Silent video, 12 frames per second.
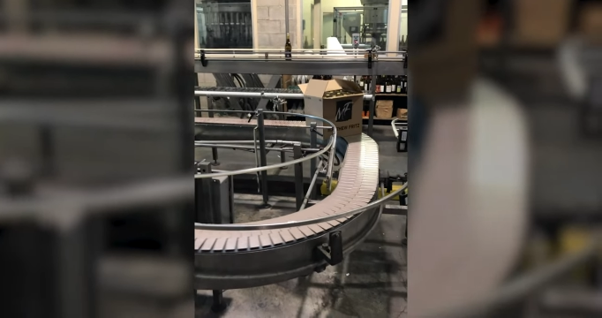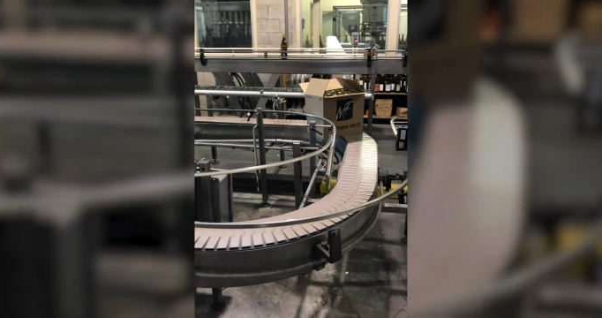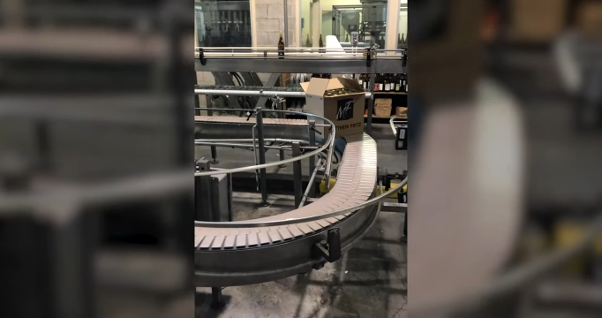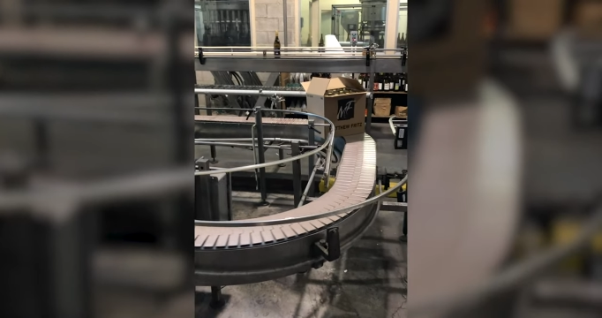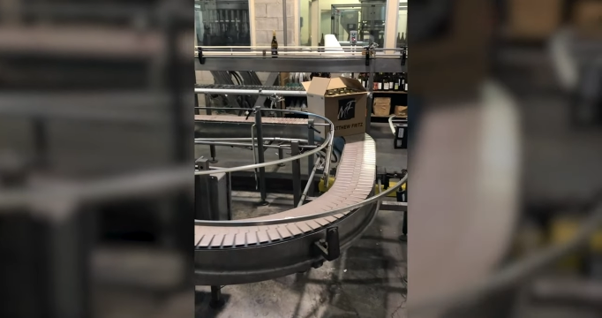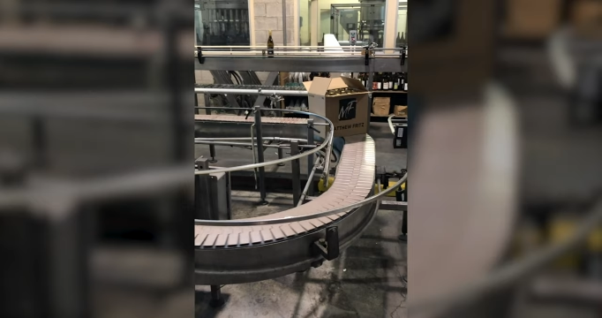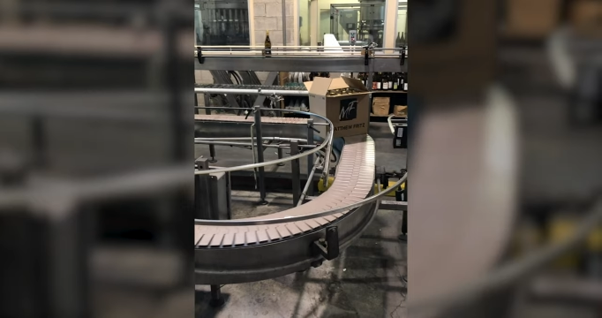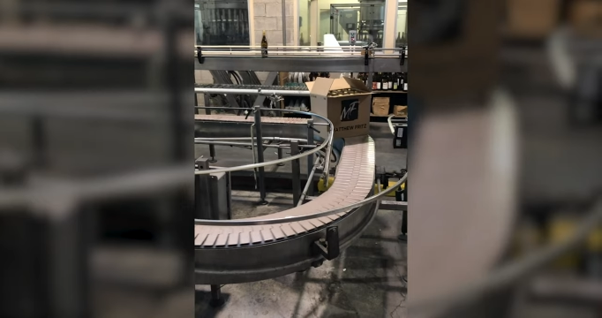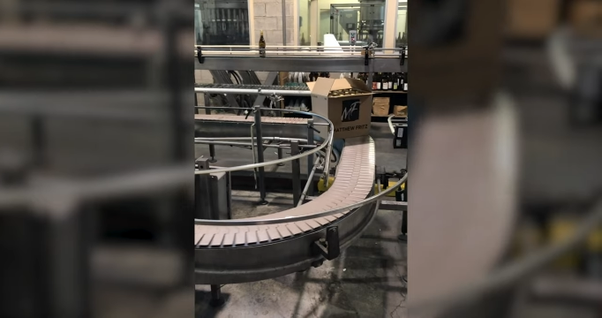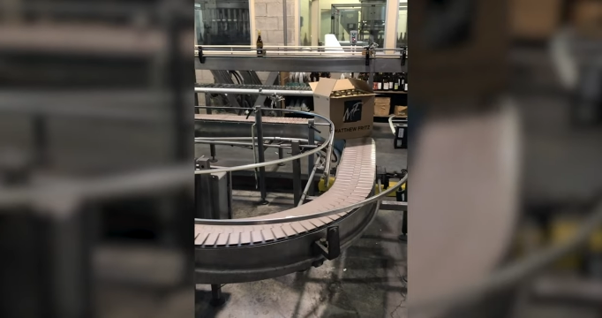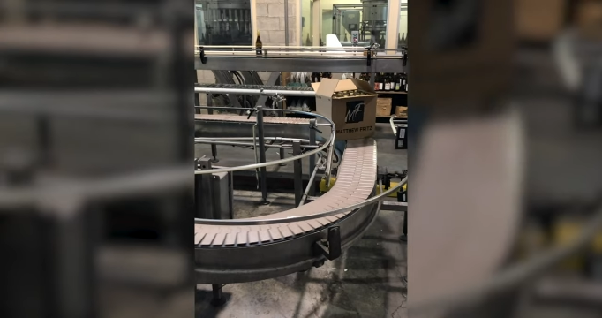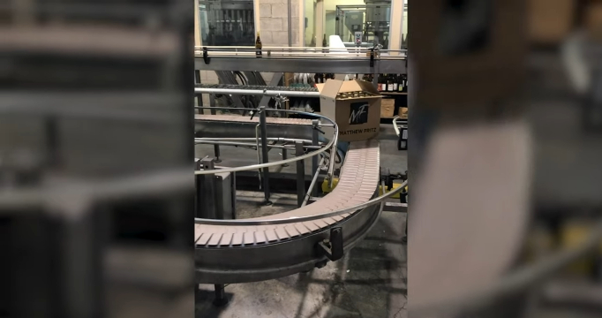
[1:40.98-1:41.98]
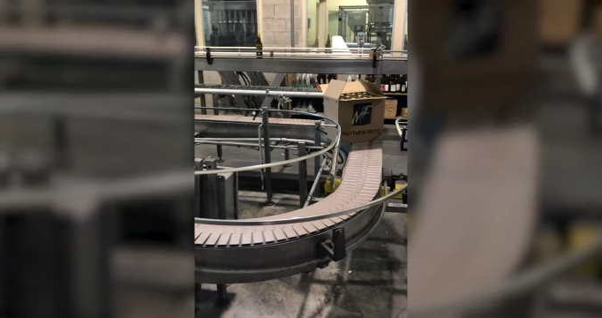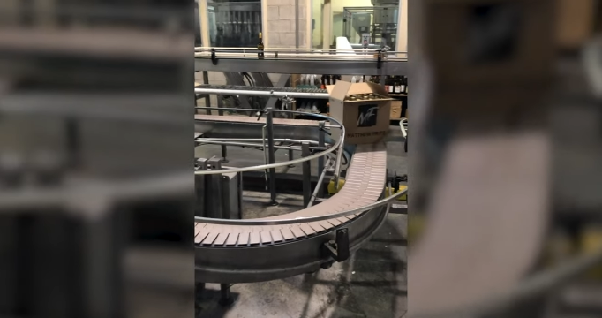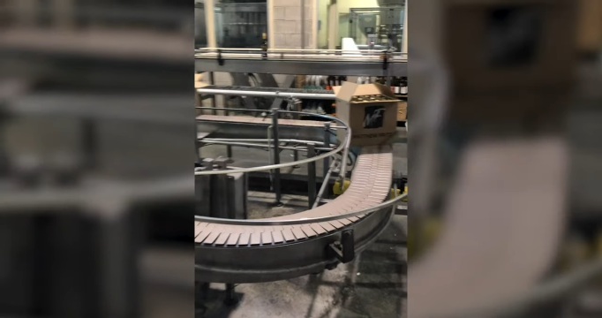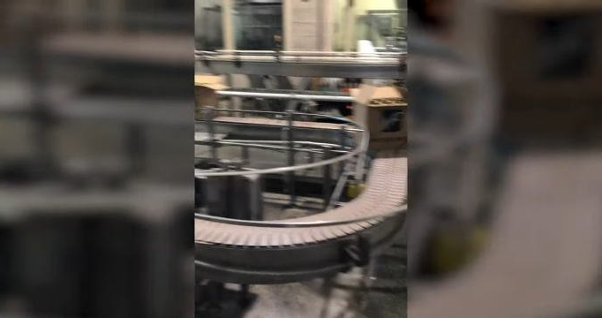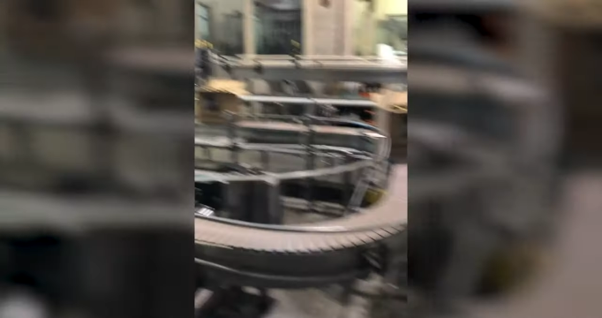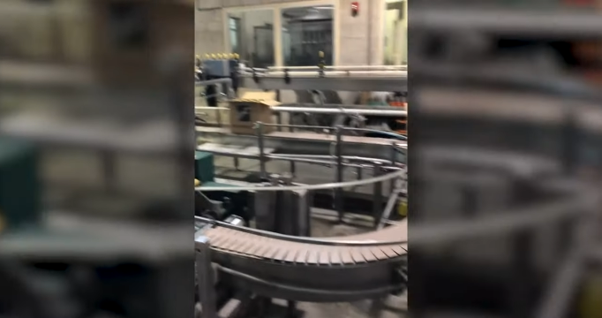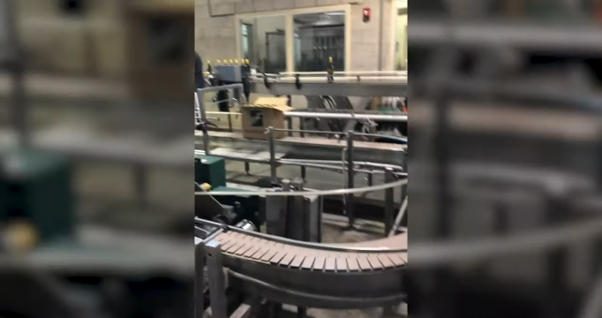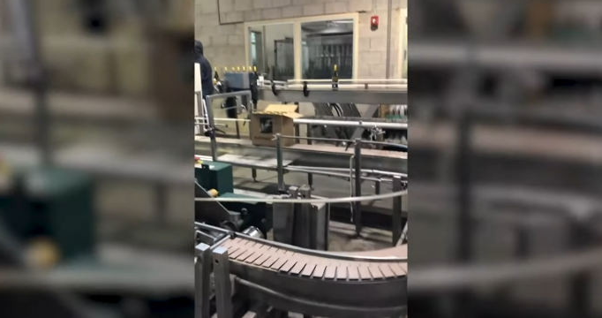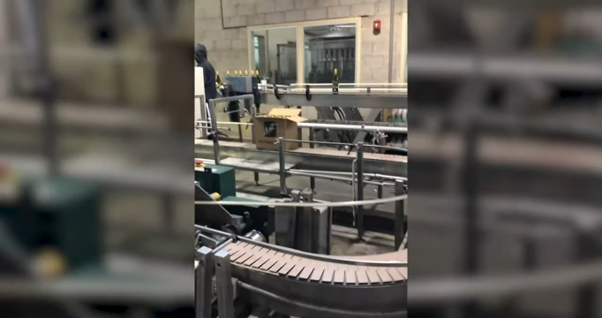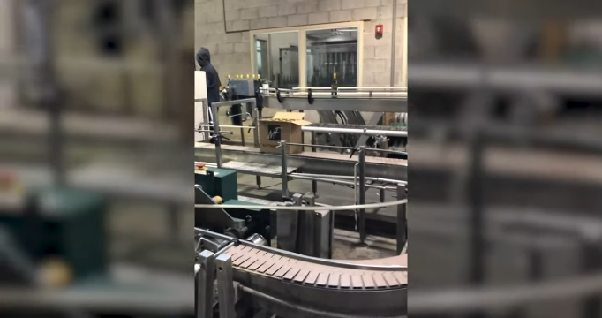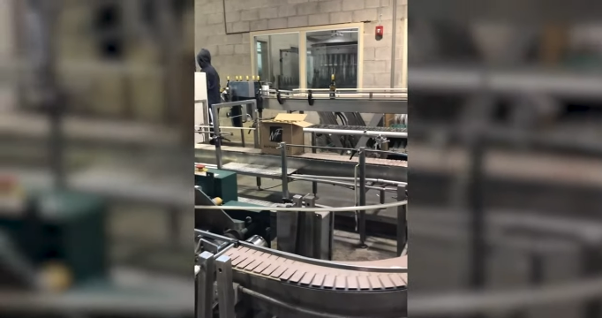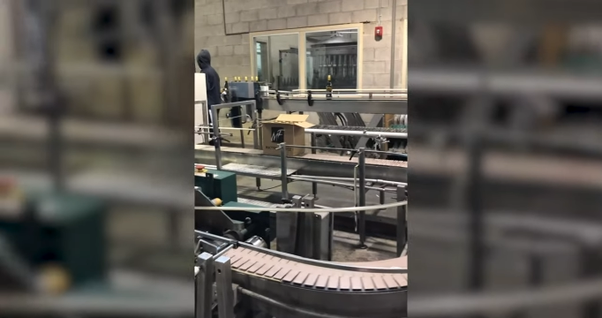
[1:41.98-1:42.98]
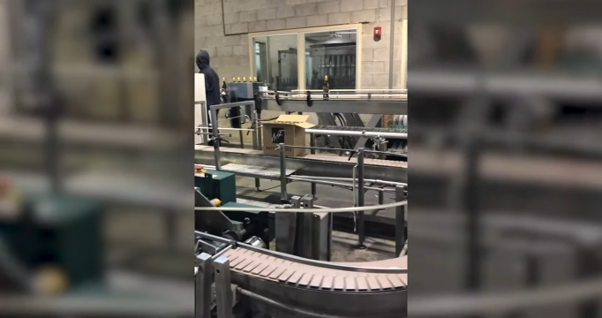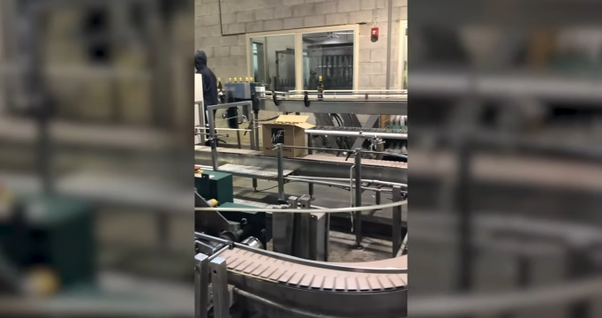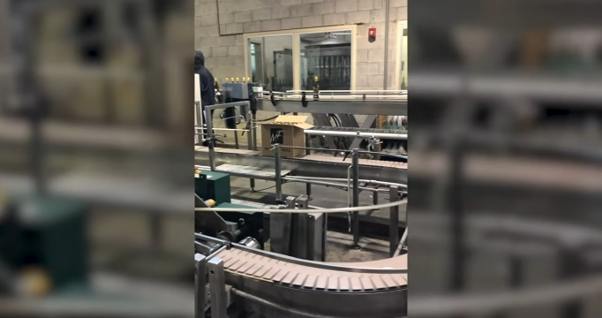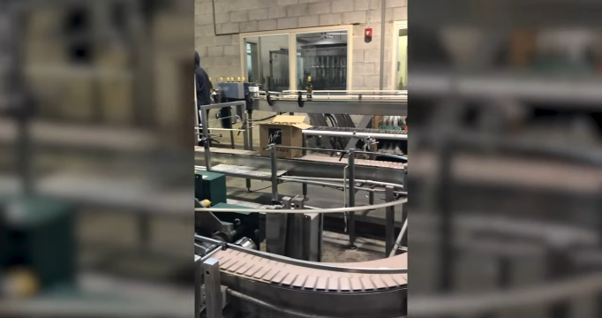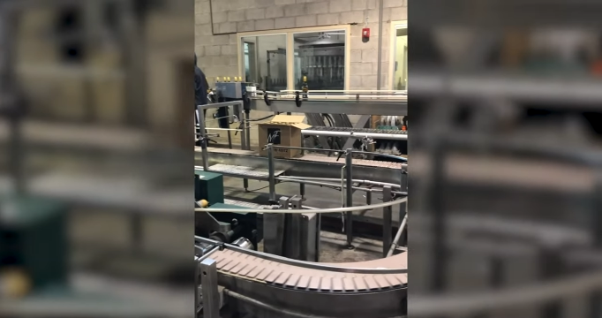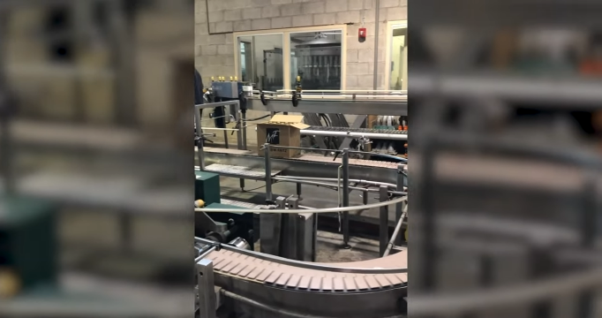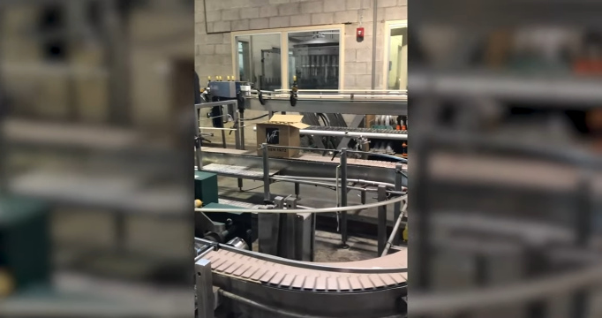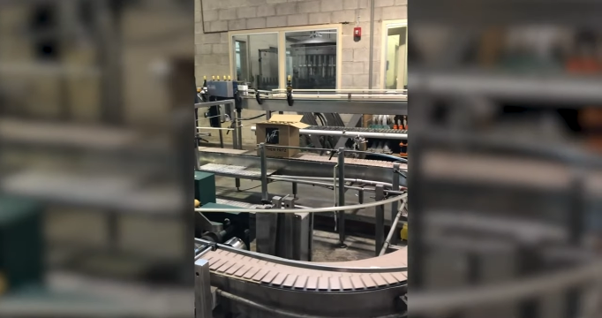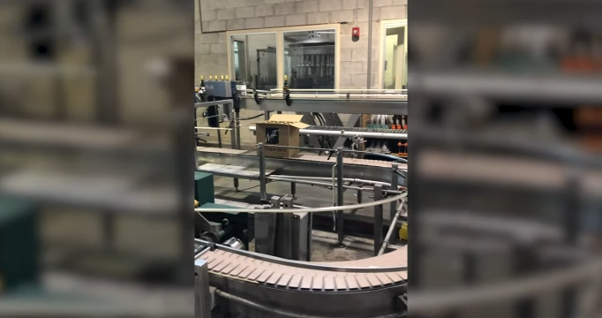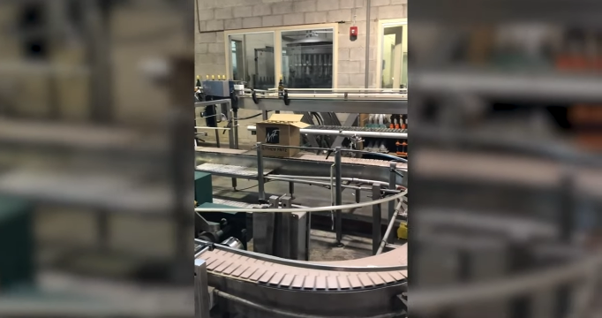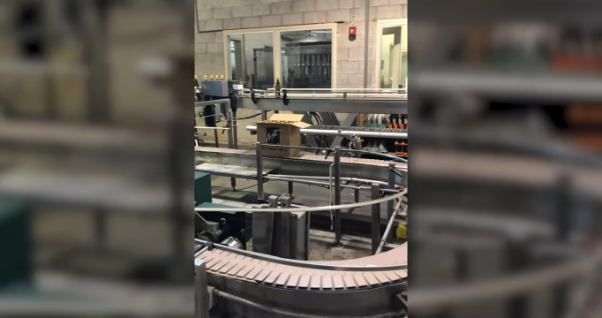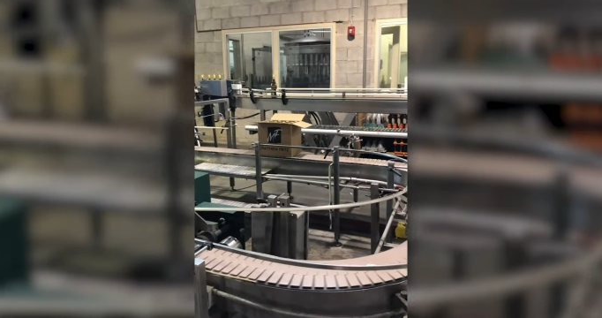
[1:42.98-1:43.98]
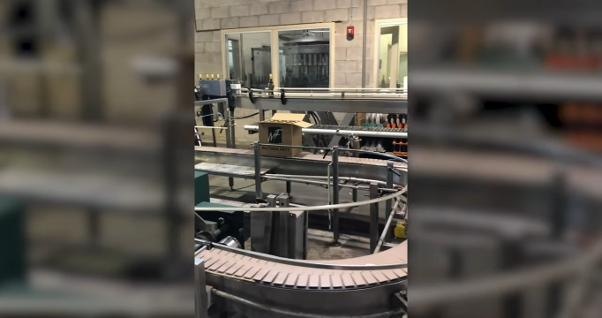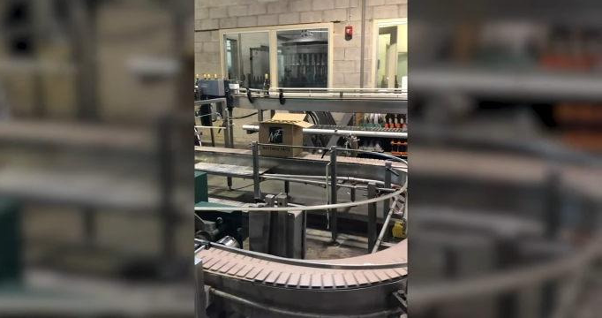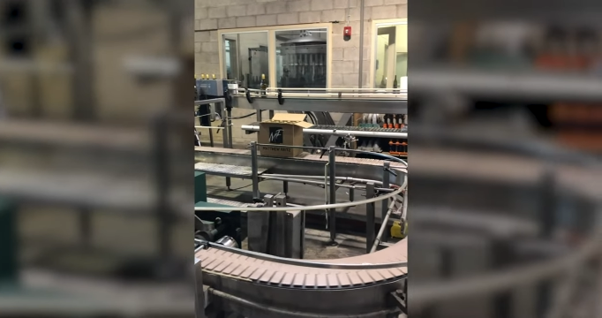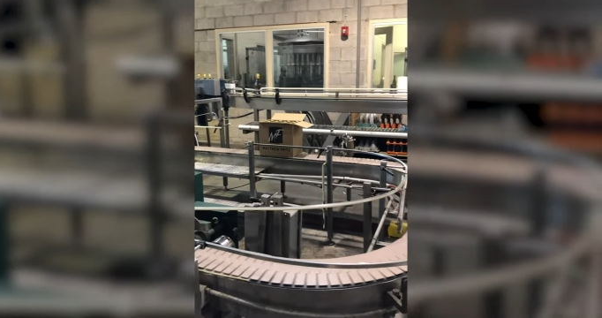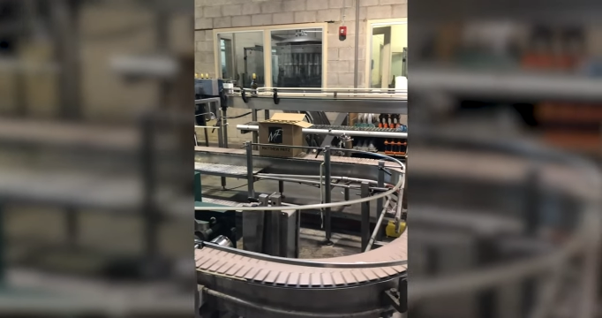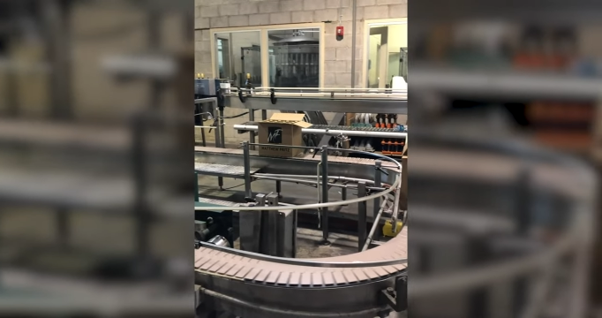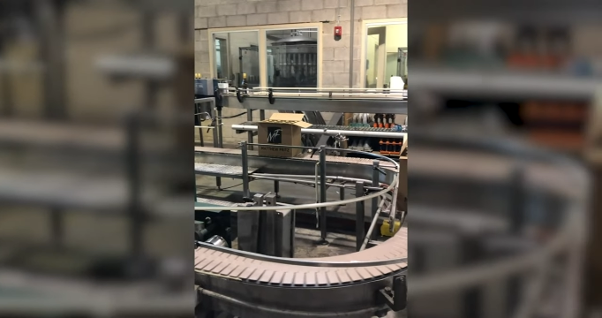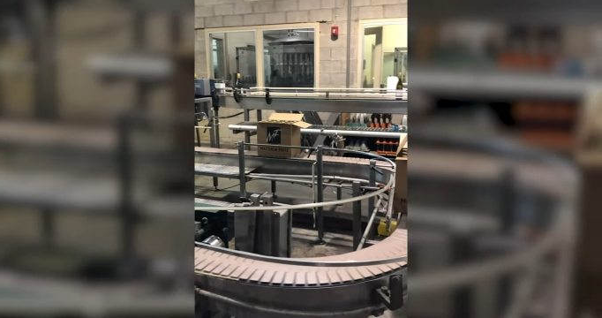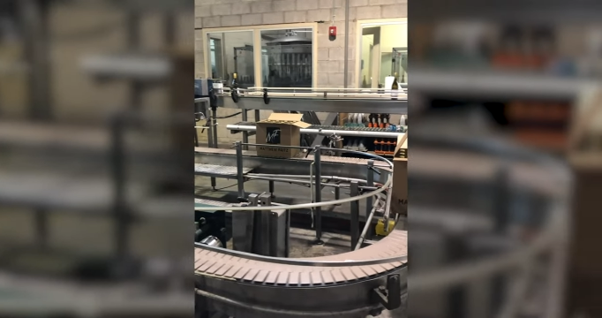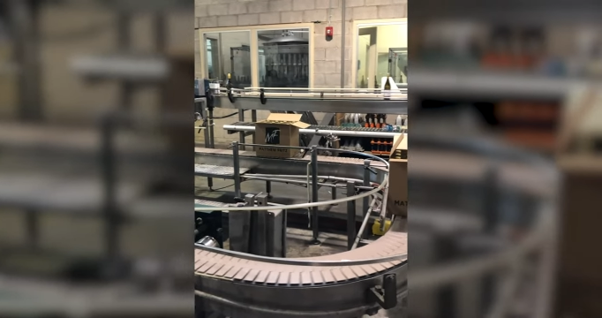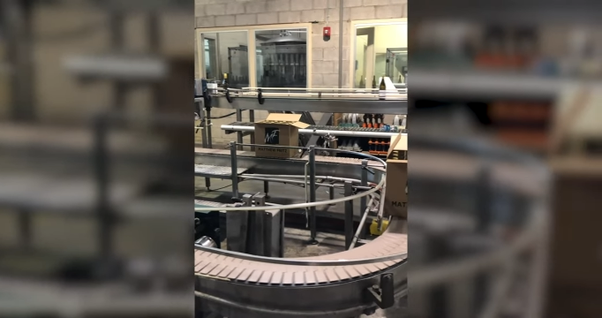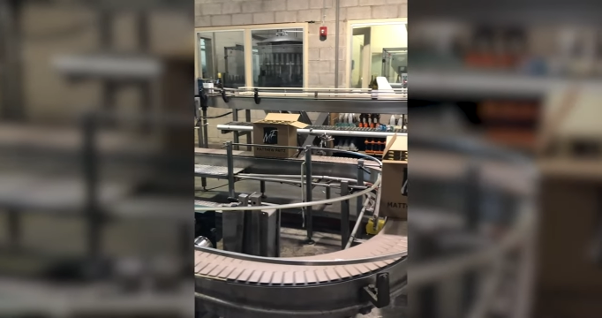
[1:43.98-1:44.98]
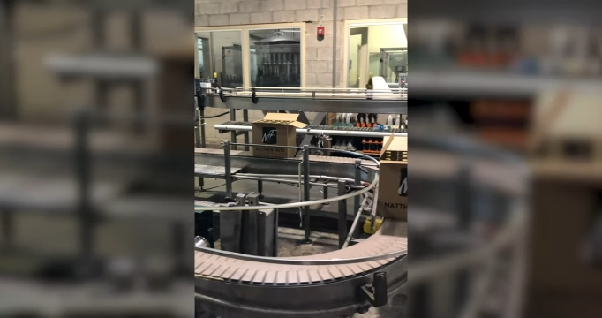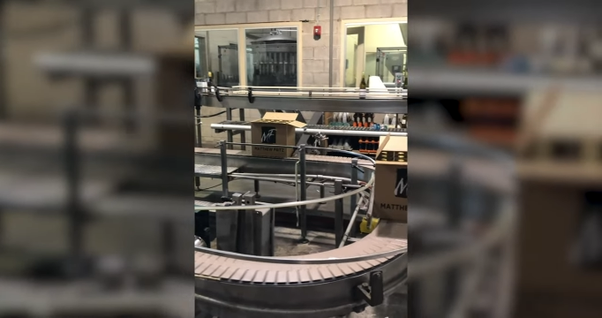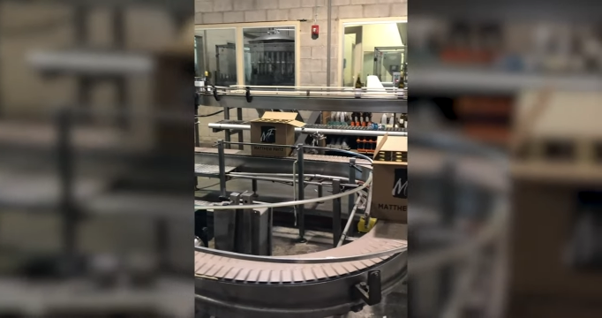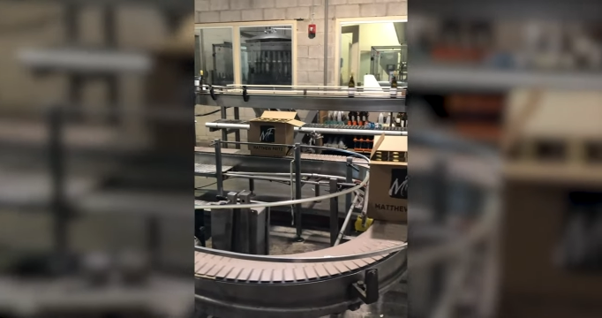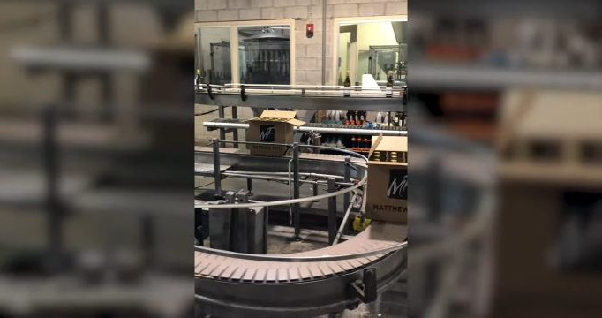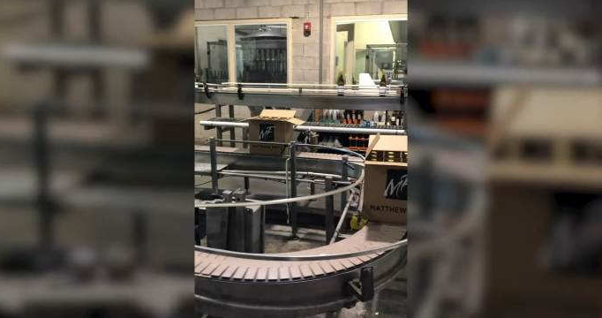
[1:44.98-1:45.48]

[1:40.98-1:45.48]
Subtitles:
No face is visible, so there are no lips to read.